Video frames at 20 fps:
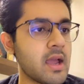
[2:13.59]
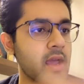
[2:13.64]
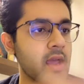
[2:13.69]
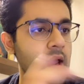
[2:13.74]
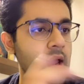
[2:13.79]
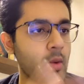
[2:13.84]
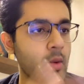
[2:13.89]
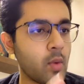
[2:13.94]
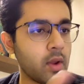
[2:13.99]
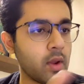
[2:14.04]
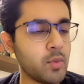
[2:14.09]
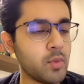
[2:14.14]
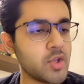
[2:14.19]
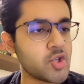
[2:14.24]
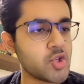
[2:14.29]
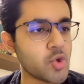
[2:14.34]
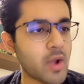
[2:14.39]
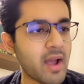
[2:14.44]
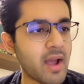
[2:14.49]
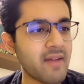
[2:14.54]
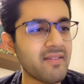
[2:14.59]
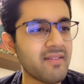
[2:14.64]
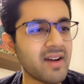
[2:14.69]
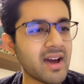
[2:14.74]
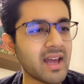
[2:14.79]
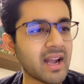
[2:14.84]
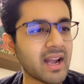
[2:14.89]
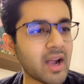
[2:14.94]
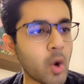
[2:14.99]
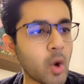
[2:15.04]
in which you have
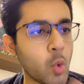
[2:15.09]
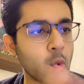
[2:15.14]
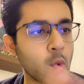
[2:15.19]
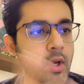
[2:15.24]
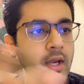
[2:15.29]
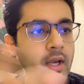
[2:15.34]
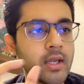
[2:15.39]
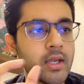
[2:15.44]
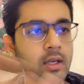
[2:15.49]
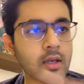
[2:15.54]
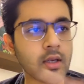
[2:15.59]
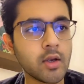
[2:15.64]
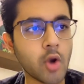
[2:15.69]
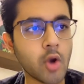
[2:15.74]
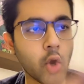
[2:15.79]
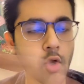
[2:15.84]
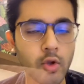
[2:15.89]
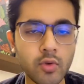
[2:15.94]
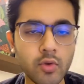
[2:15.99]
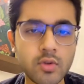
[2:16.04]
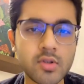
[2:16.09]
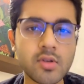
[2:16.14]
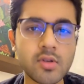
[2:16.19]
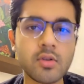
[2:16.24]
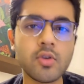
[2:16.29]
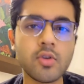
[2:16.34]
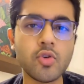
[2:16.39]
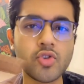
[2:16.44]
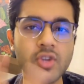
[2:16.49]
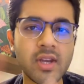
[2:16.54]
rounded nodules,
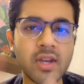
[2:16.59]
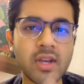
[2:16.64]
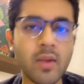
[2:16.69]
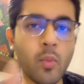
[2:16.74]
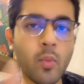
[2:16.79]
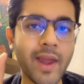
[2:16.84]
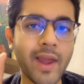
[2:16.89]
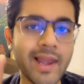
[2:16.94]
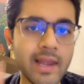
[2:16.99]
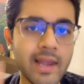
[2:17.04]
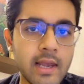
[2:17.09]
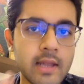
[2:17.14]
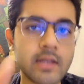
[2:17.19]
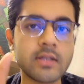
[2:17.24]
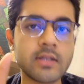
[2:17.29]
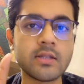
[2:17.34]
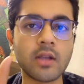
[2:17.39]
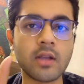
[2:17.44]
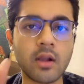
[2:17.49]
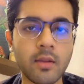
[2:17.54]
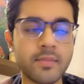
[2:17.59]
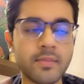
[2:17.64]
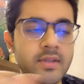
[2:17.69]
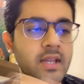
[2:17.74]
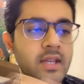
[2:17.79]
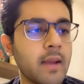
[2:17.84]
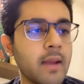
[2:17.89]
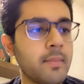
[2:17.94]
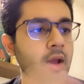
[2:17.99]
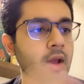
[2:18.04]
usually well
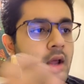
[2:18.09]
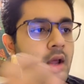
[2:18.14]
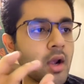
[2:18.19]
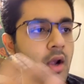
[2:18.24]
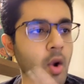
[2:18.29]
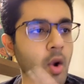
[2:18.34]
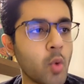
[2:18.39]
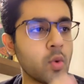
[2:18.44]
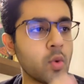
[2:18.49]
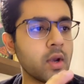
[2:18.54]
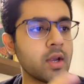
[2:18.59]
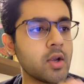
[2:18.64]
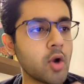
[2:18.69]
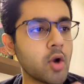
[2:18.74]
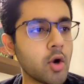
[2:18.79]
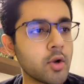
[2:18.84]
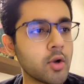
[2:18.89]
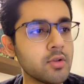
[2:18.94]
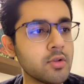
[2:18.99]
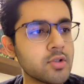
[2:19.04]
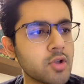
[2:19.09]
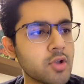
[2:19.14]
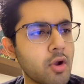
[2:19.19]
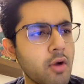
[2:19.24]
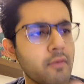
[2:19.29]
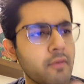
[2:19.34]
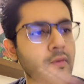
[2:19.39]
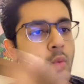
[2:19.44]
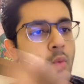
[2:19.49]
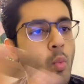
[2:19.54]
circumscribed rounded nodules
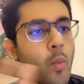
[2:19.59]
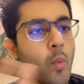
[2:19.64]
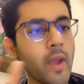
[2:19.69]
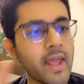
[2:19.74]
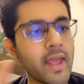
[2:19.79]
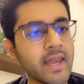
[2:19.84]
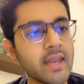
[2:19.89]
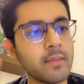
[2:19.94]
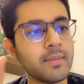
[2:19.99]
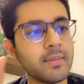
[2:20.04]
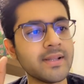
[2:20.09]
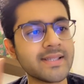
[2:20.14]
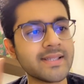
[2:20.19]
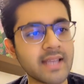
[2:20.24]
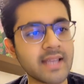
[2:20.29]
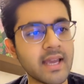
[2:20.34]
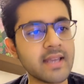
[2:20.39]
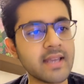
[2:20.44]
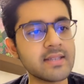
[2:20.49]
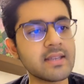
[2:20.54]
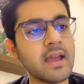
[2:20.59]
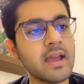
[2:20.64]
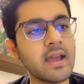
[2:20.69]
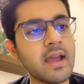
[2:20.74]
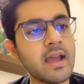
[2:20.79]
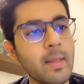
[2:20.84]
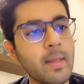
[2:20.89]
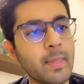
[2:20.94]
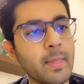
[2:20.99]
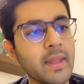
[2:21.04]
of variable size
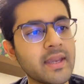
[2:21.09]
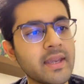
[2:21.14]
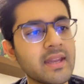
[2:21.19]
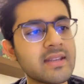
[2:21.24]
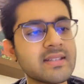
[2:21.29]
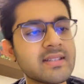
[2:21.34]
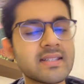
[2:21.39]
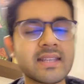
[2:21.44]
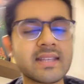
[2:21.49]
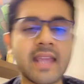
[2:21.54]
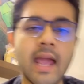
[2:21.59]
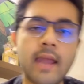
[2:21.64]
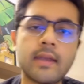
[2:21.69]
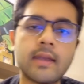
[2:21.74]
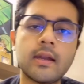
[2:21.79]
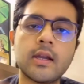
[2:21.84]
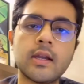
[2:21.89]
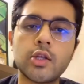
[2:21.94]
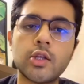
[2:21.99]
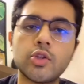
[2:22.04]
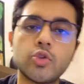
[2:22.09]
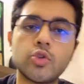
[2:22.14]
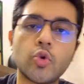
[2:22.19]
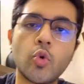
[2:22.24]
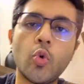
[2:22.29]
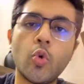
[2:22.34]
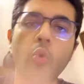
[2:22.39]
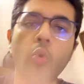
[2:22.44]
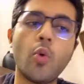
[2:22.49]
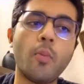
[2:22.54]
that are scattered
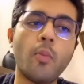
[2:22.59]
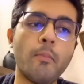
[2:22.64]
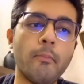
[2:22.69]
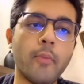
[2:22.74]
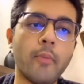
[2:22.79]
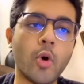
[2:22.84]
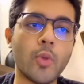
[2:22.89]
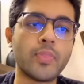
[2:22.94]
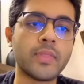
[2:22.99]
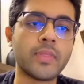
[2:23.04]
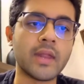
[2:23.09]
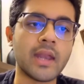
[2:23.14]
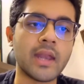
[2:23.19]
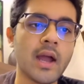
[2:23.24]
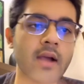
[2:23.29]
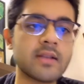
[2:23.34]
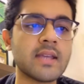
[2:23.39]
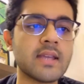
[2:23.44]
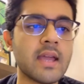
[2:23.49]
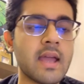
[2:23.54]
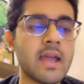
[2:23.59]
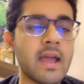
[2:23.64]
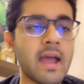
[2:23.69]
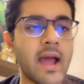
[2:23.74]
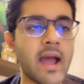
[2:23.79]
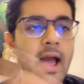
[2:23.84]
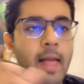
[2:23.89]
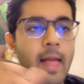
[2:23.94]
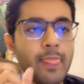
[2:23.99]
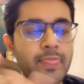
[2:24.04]
through both the lungs,
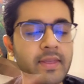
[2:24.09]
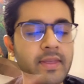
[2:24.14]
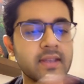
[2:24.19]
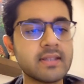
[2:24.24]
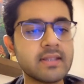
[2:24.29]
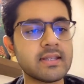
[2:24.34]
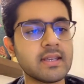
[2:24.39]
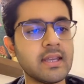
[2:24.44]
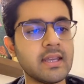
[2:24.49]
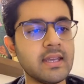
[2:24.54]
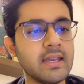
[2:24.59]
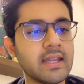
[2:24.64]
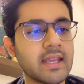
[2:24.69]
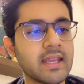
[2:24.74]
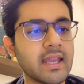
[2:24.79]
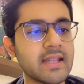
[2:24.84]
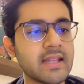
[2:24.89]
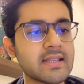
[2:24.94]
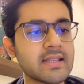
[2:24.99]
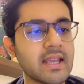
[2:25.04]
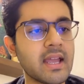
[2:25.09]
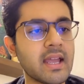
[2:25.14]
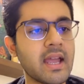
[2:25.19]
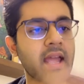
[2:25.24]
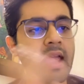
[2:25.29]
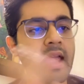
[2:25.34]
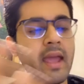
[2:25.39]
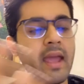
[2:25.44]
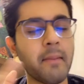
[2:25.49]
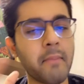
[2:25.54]
and this indicates a
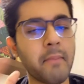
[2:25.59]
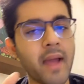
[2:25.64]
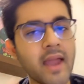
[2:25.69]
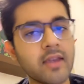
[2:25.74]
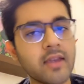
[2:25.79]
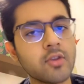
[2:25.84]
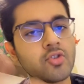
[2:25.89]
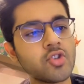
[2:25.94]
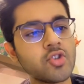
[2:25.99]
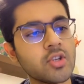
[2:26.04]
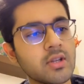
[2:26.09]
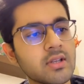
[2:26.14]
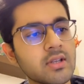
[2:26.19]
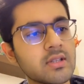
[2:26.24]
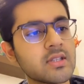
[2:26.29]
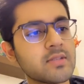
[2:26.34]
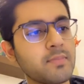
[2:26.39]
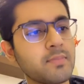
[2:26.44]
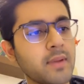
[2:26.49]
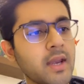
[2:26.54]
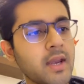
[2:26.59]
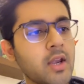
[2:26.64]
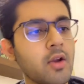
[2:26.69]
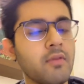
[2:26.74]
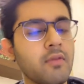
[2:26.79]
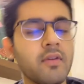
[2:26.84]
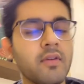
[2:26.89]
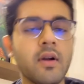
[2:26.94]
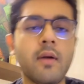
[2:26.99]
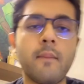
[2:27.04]
hematogenous spread
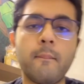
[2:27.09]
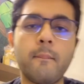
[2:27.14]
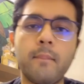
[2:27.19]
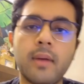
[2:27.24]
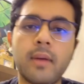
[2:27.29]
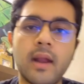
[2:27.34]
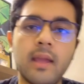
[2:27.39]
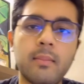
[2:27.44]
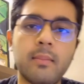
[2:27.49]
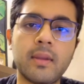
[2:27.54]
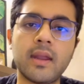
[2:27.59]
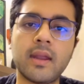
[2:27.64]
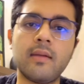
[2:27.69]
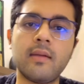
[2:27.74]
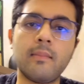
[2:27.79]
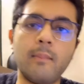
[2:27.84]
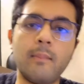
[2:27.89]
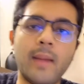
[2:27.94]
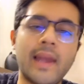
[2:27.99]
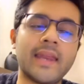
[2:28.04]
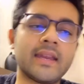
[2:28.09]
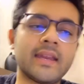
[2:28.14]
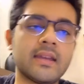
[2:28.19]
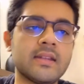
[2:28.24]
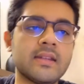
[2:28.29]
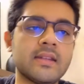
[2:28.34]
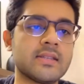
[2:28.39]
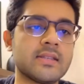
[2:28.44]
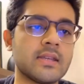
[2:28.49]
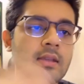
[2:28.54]
of a primary
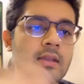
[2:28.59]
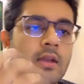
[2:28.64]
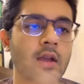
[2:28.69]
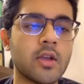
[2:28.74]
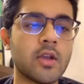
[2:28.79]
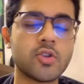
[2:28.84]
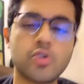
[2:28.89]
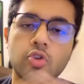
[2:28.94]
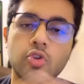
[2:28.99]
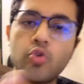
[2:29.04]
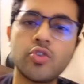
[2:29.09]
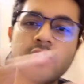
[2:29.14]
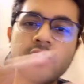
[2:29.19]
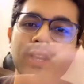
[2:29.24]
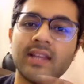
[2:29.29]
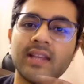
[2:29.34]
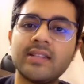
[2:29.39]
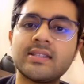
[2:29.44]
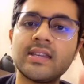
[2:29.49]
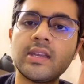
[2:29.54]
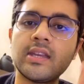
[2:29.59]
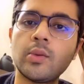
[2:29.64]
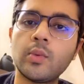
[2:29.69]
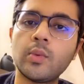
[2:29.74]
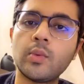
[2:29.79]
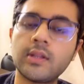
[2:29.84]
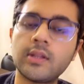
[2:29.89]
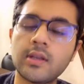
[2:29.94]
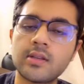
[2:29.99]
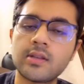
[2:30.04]
malignancy. So usually it's seen
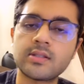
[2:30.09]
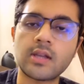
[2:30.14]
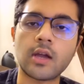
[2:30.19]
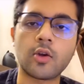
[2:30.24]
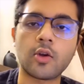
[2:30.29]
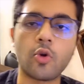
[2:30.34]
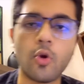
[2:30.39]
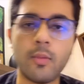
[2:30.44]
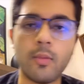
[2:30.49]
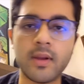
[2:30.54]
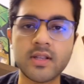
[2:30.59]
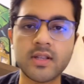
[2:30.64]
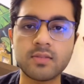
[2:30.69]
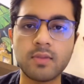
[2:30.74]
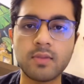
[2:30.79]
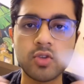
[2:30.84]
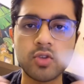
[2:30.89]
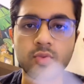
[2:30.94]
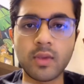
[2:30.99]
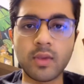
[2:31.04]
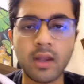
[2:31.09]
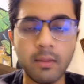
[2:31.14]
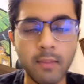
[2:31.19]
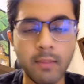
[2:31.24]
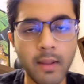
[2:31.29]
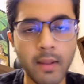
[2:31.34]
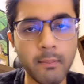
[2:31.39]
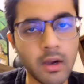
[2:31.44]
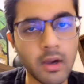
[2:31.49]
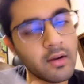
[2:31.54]
with sarcomas, because we
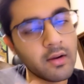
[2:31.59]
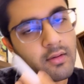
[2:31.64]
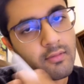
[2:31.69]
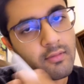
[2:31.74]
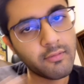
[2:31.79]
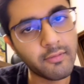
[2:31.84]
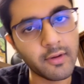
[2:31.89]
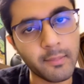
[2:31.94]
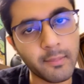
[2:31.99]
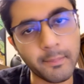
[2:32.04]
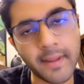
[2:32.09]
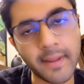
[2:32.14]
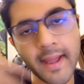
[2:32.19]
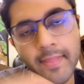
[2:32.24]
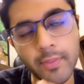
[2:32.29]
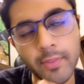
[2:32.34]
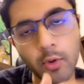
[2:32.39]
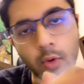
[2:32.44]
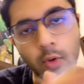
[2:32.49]
remember from patho